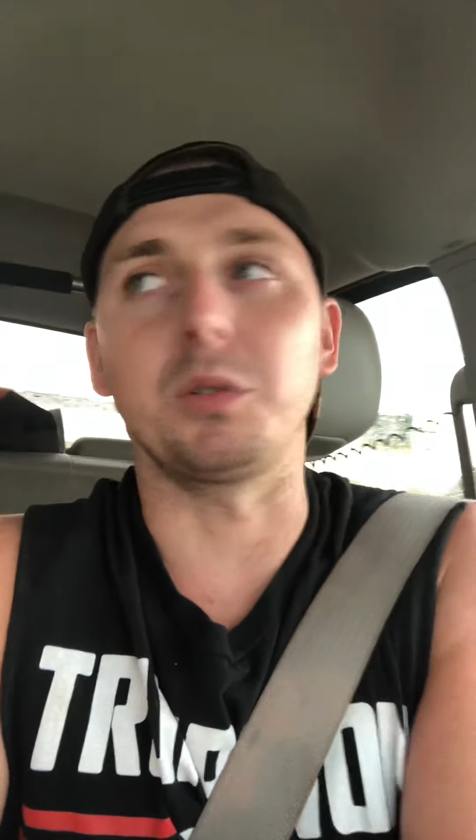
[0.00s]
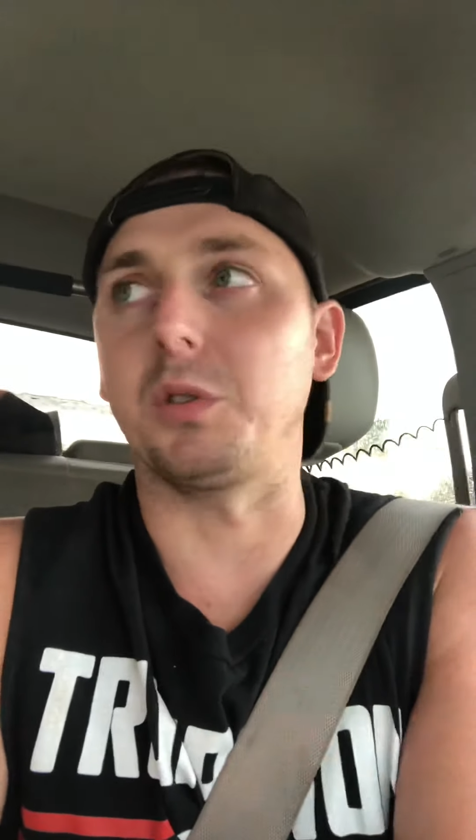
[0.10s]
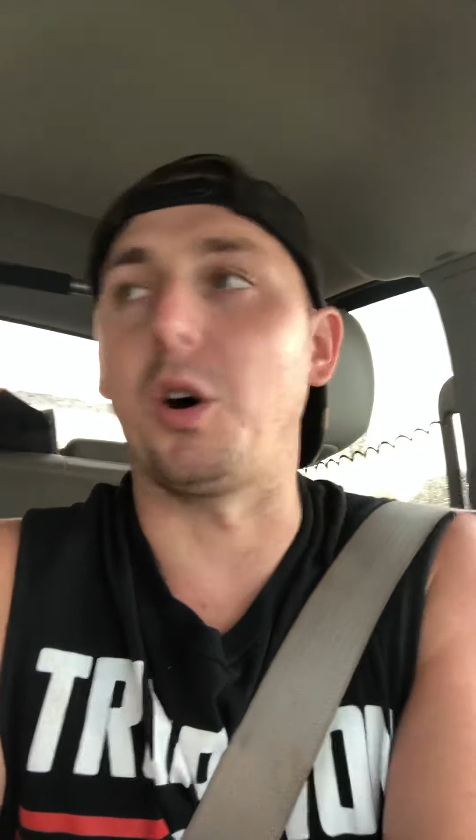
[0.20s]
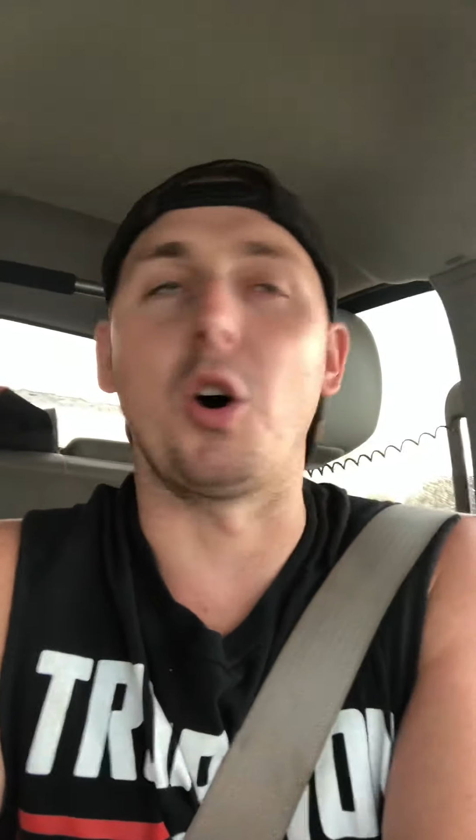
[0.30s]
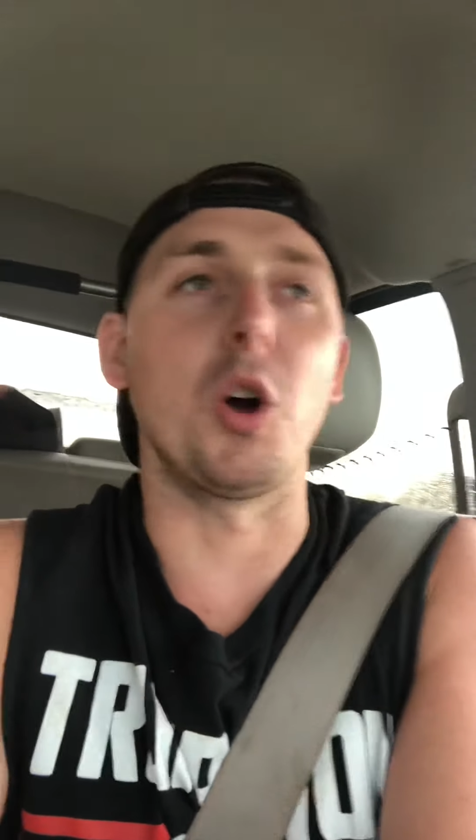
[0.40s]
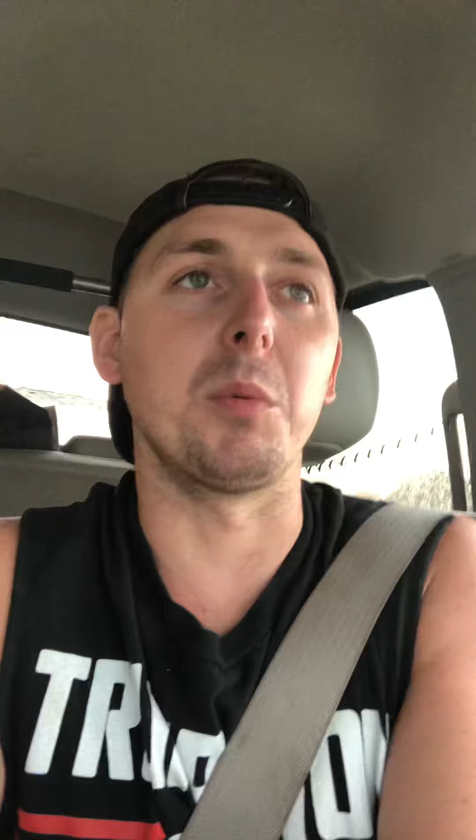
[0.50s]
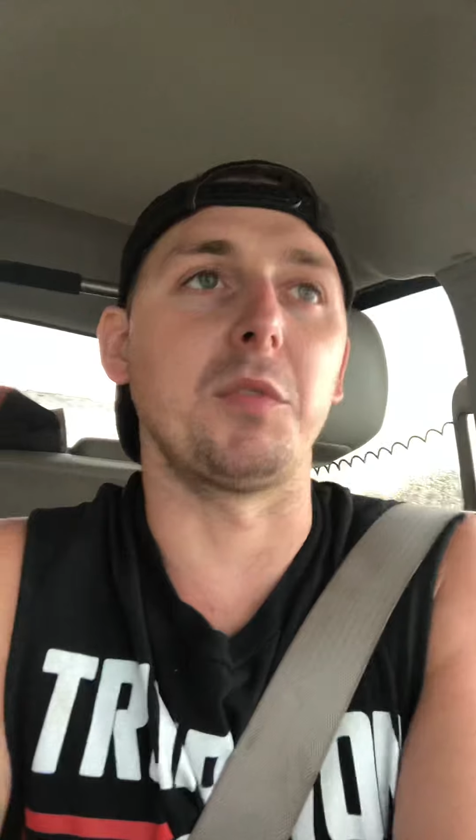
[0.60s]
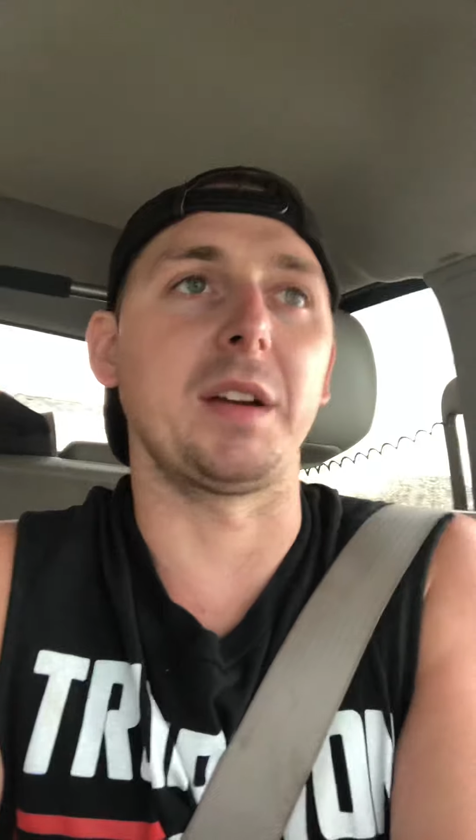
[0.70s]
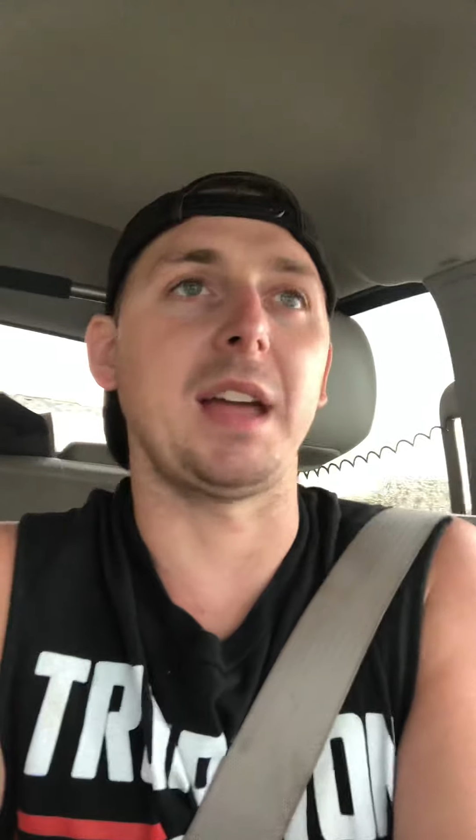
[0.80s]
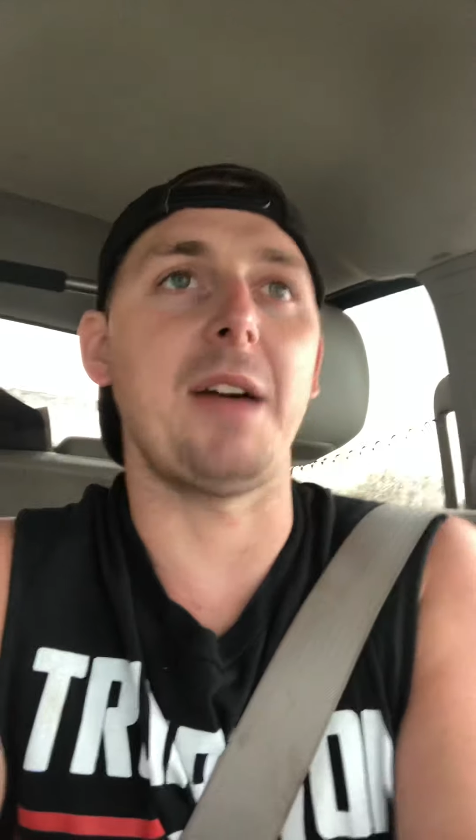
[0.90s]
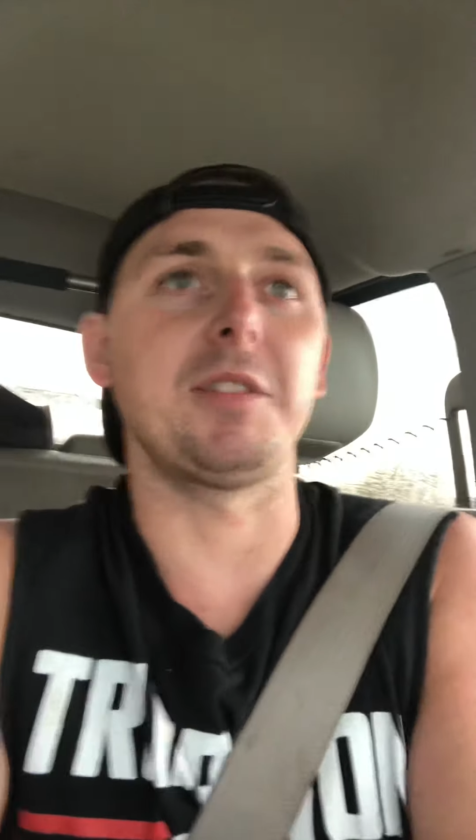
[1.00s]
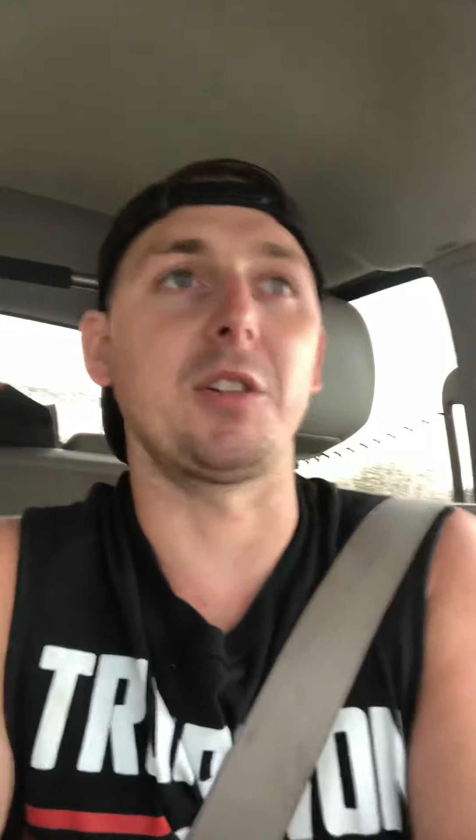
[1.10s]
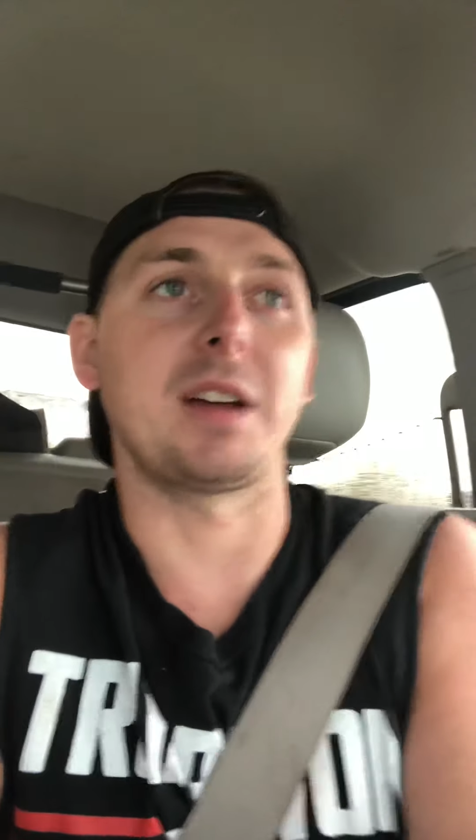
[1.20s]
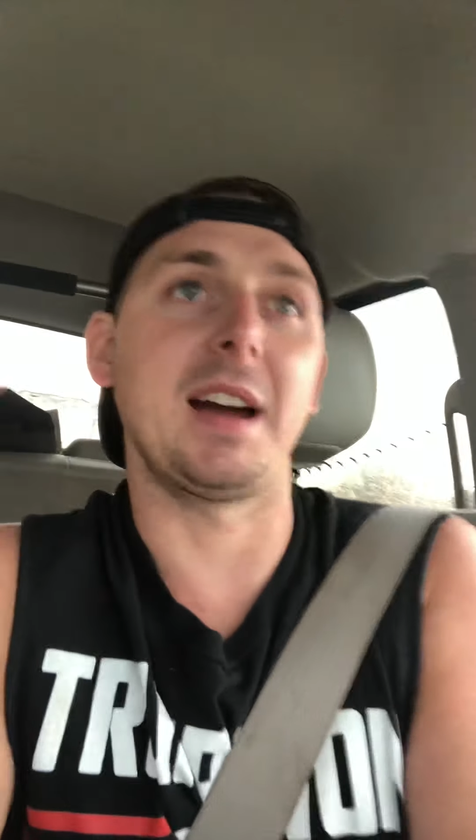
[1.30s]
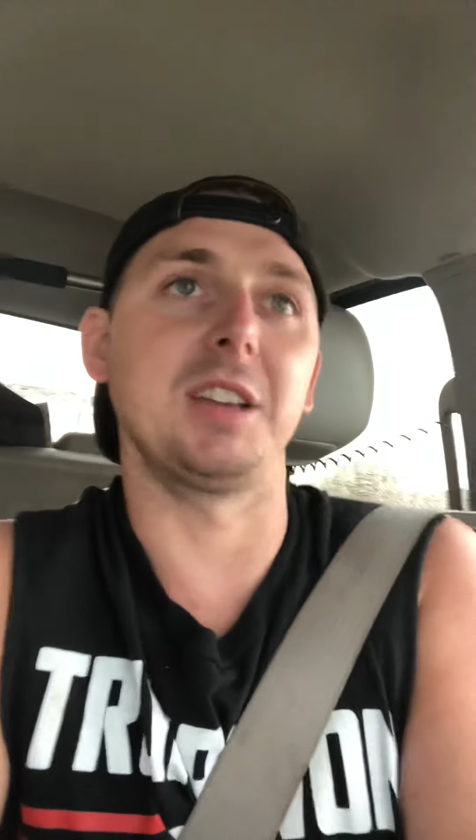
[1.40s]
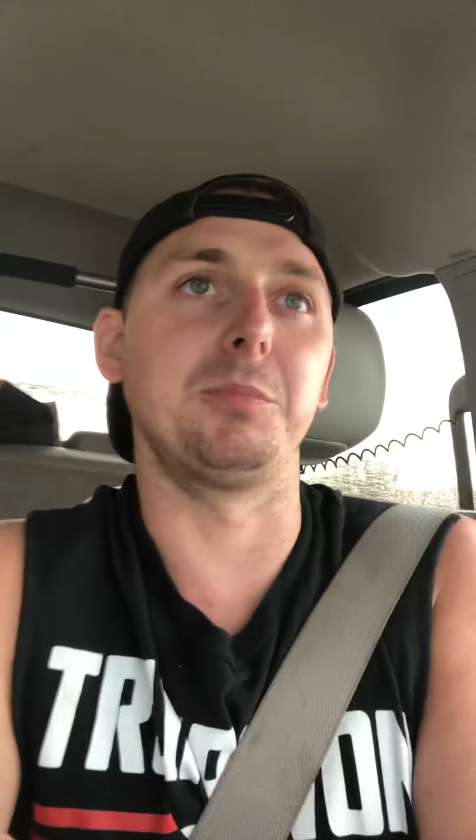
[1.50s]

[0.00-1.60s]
harm of like having our guys